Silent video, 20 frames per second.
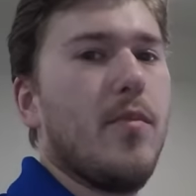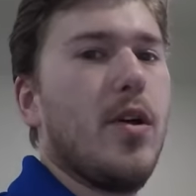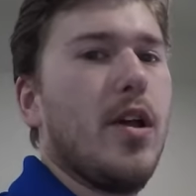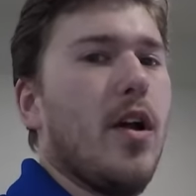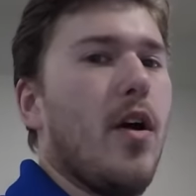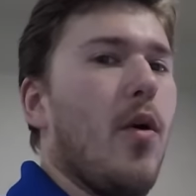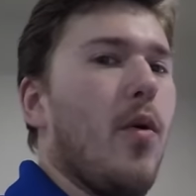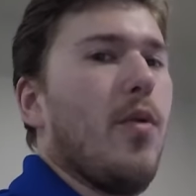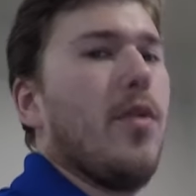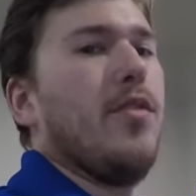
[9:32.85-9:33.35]
we
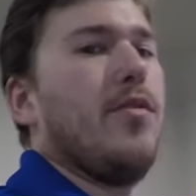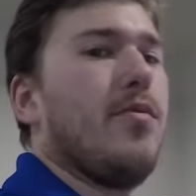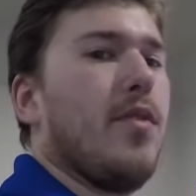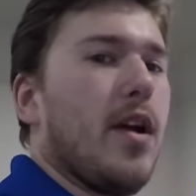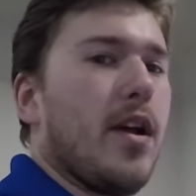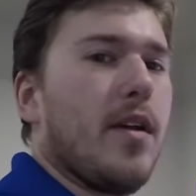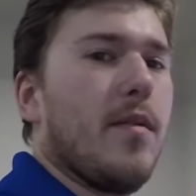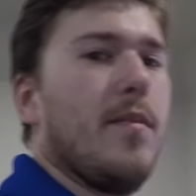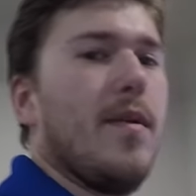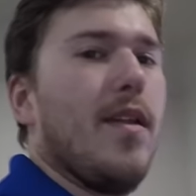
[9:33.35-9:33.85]
always
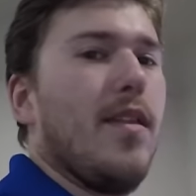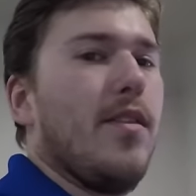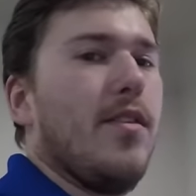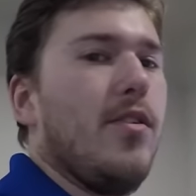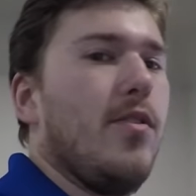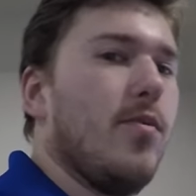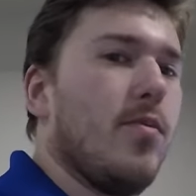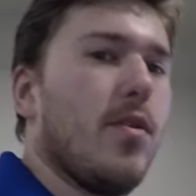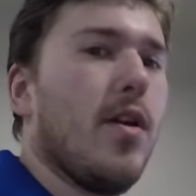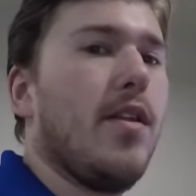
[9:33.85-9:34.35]
recommend that
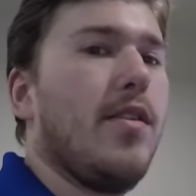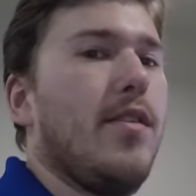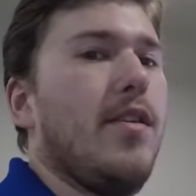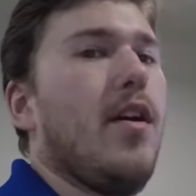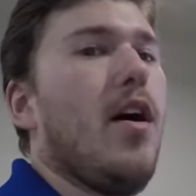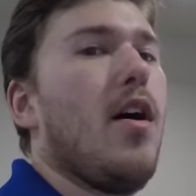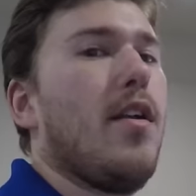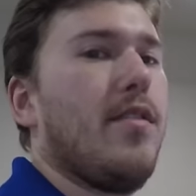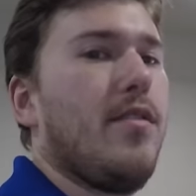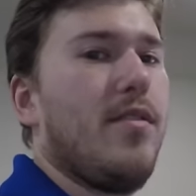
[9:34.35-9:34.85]
you run the
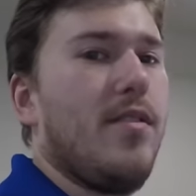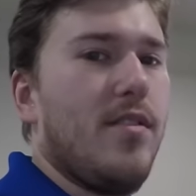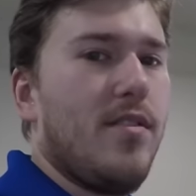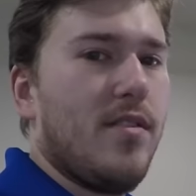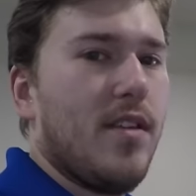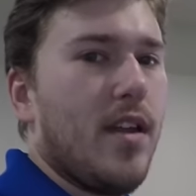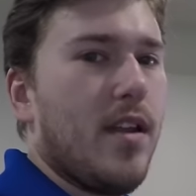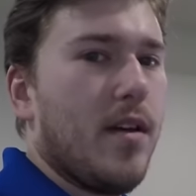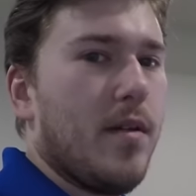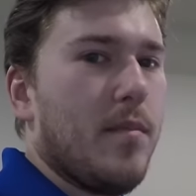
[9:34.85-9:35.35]
Audyssey
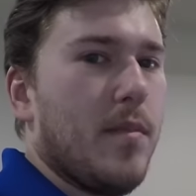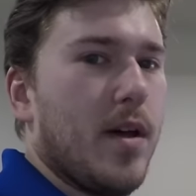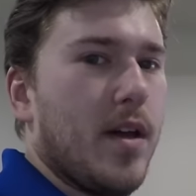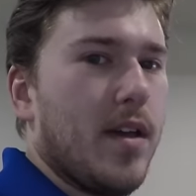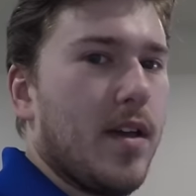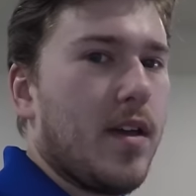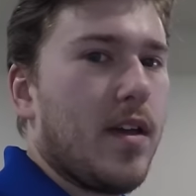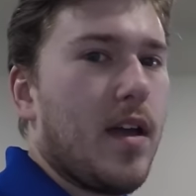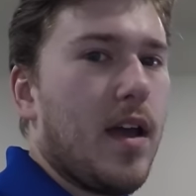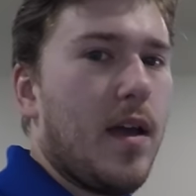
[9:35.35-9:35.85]
setup
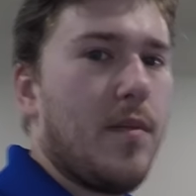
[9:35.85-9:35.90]
mic.